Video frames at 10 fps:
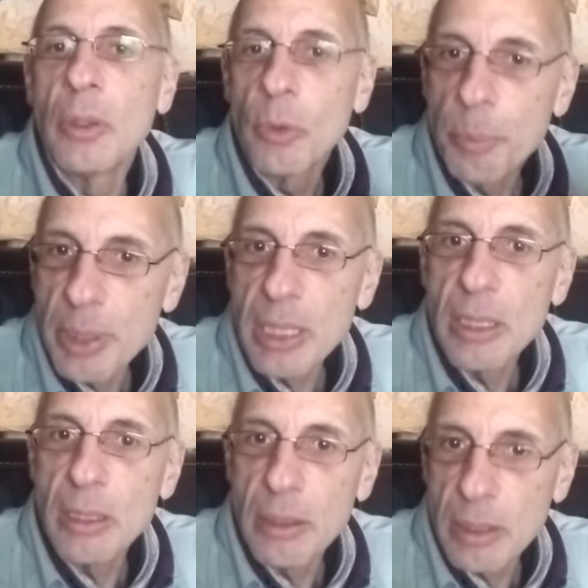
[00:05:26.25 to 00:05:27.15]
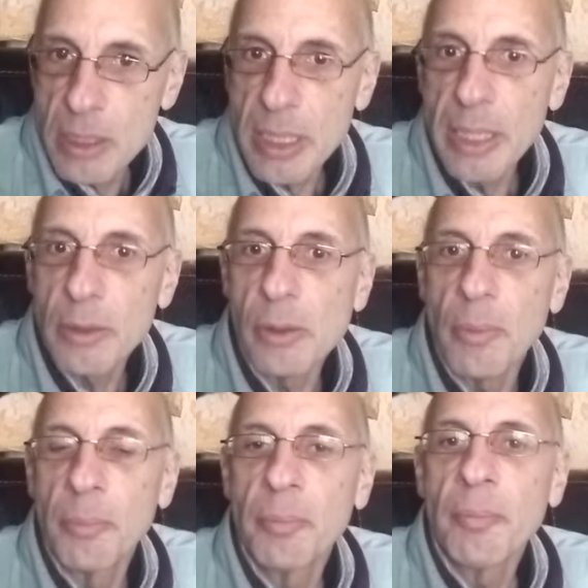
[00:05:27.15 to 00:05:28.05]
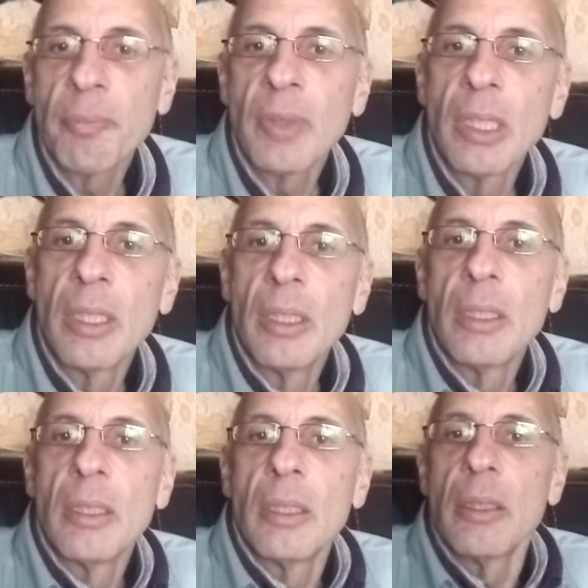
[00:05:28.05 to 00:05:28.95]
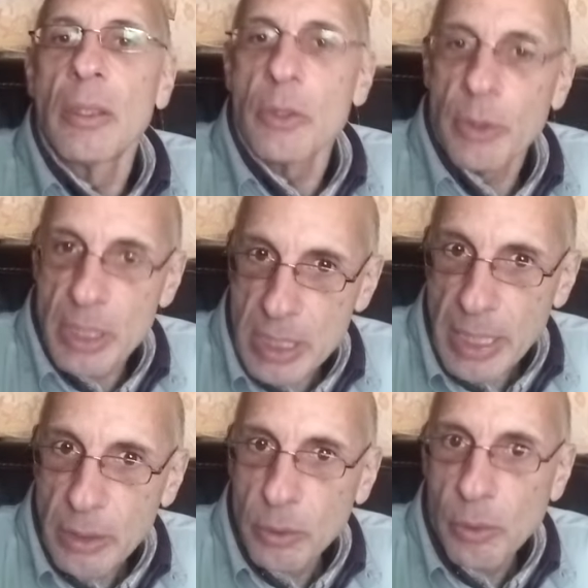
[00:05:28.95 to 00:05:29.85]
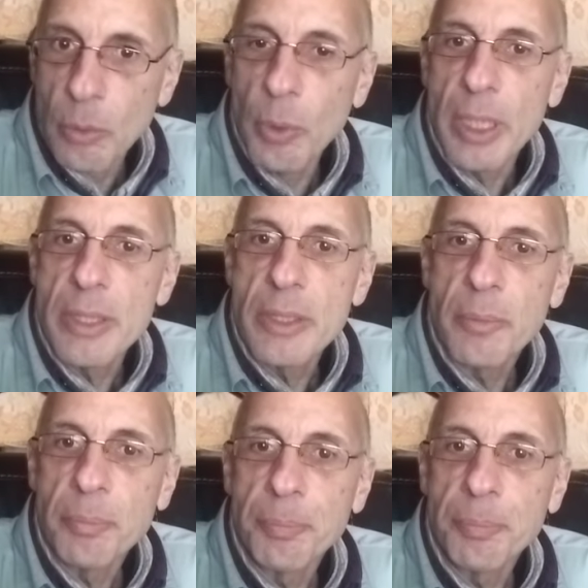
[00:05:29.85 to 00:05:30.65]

repeat the cycle. So the cycle was